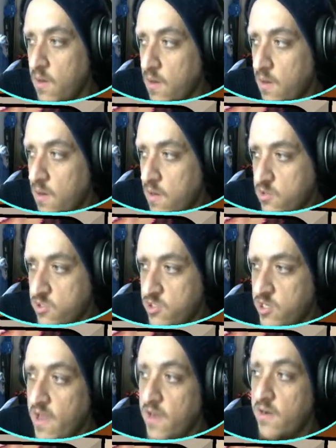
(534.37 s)
Just
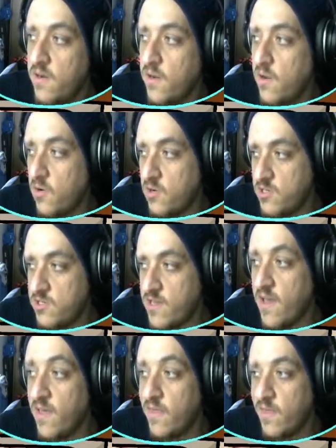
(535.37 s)
chatting, does that.
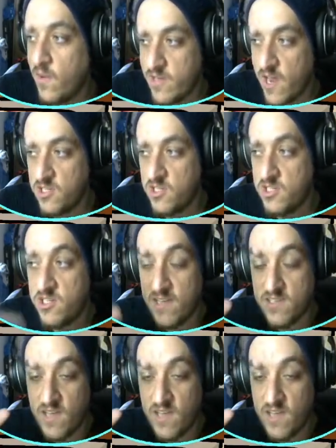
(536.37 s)
Now it's actually test